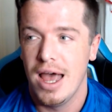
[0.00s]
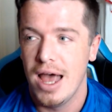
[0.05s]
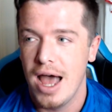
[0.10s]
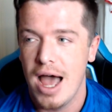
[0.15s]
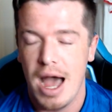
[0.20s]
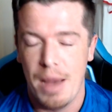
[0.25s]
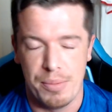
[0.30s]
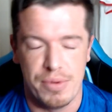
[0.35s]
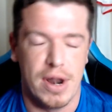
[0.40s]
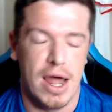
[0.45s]

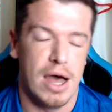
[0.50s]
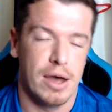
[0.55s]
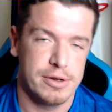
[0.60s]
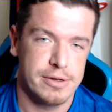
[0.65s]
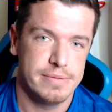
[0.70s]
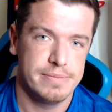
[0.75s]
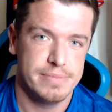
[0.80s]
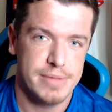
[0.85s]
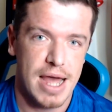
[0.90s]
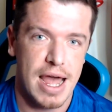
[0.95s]
I'm proud.
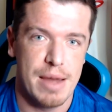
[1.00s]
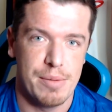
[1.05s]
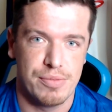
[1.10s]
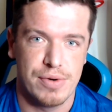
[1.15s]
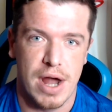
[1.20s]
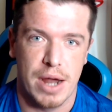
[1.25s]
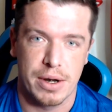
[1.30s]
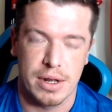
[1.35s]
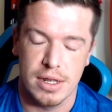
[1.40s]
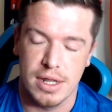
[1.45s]
I am
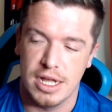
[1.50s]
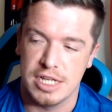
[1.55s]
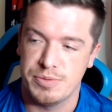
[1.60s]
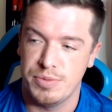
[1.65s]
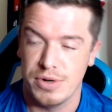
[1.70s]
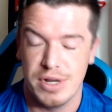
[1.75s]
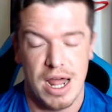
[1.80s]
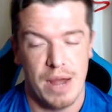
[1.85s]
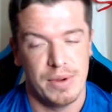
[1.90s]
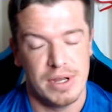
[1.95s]
proud of lads. But
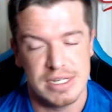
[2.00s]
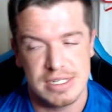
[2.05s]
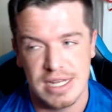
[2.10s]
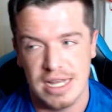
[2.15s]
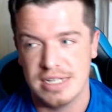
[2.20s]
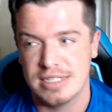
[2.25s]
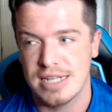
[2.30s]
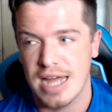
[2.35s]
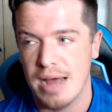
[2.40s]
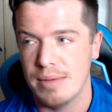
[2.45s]
now it's
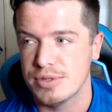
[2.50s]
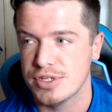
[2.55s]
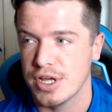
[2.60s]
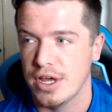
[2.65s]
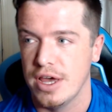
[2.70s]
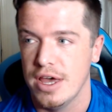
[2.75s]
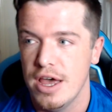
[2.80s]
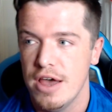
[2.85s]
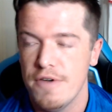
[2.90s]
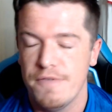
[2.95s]
it's time
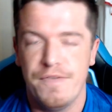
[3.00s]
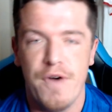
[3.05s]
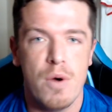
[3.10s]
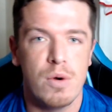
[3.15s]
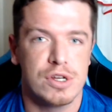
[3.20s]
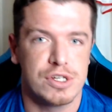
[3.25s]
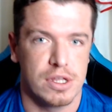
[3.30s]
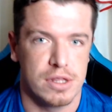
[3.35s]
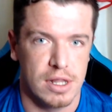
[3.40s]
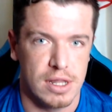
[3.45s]
to
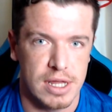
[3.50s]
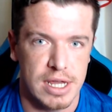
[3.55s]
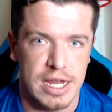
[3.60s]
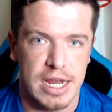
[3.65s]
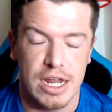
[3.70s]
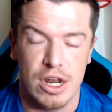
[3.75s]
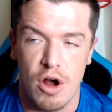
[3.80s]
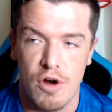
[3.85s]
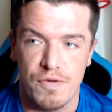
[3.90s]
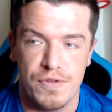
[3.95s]
focus on the league
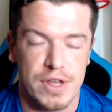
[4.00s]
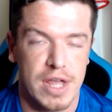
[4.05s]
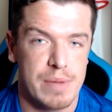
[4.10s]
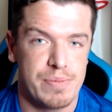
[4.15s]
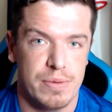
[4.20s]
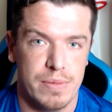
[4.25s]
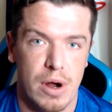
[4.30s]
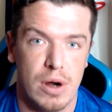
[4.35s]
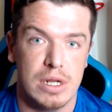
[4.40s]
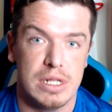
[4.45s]
and hopefully get
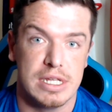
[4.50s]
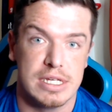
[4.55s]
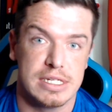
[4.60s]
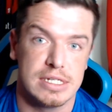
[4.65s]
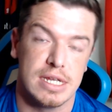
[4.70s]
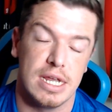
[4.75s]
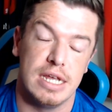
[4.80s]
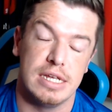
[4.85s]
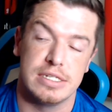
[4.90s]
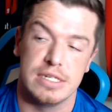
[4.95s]
promoted this
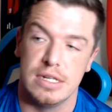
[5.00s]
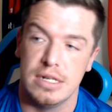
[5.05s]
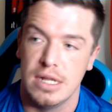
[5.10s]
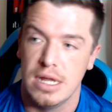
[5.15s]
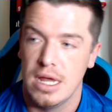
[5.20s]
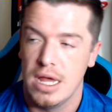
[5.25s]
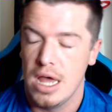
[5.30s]
season.